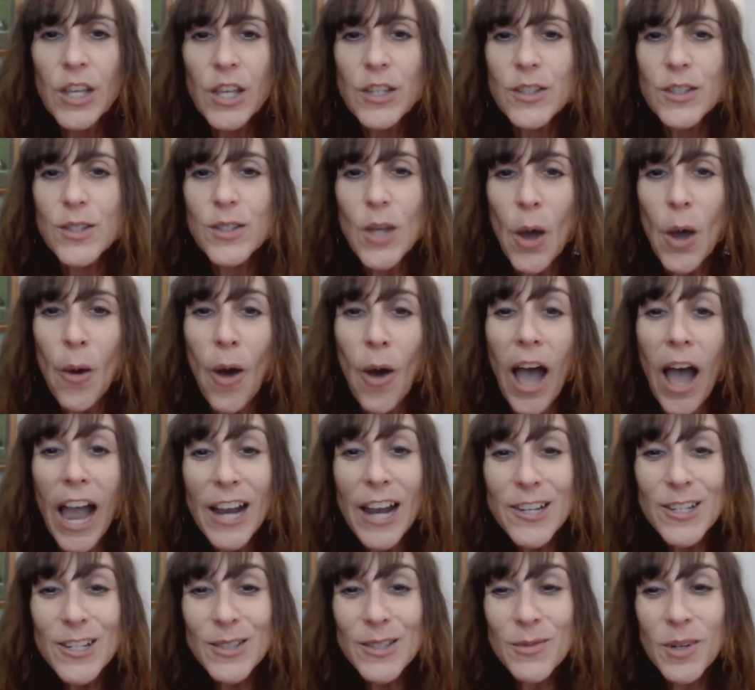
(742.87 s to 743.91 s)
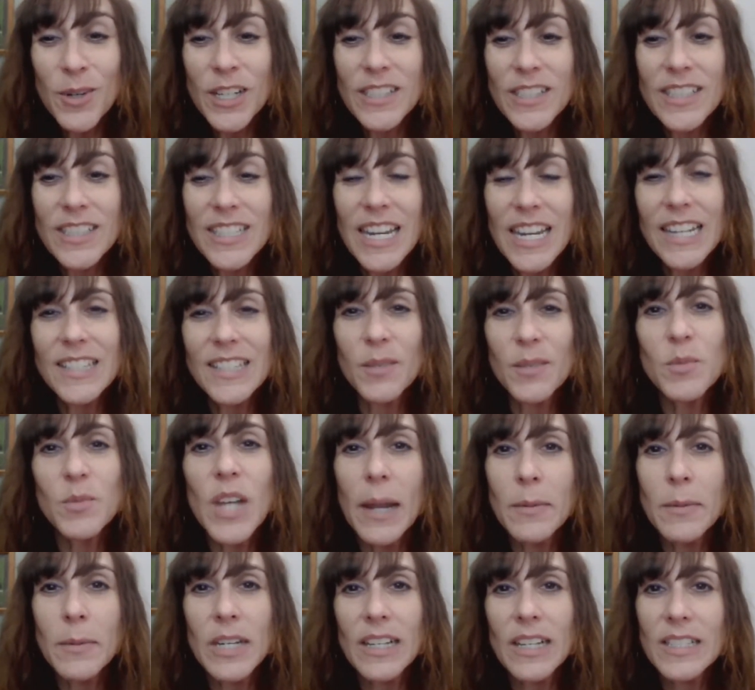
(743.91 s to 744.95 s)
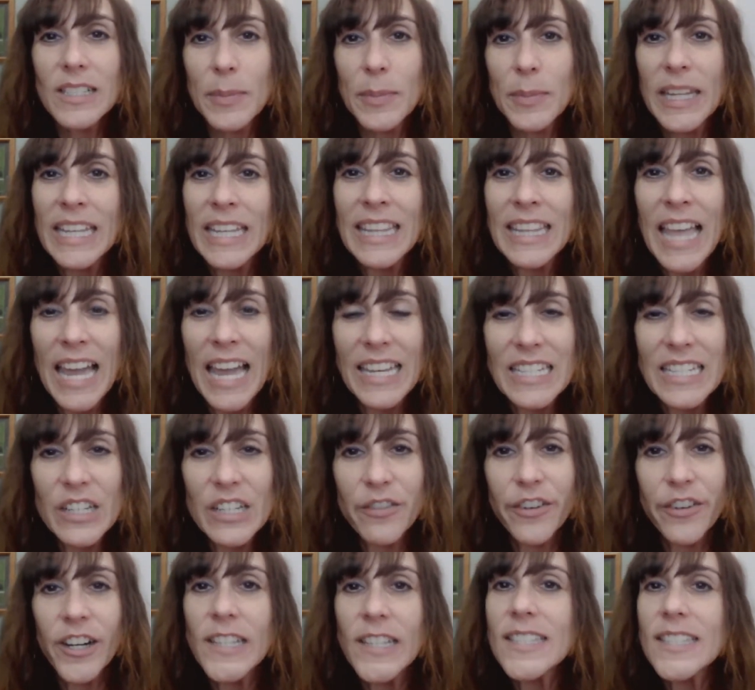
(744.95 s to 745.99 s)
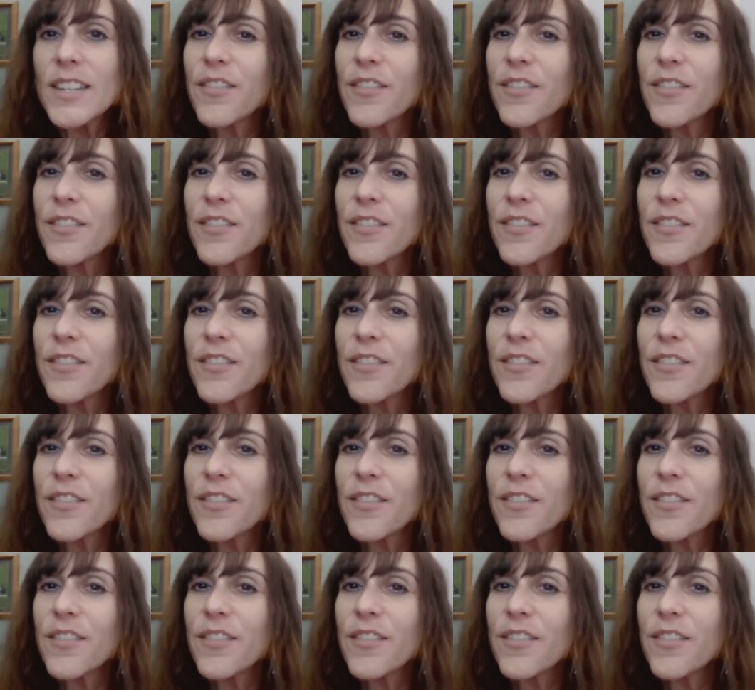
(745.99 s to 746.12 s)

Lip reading: So I just wanted to take some time to explain that difference.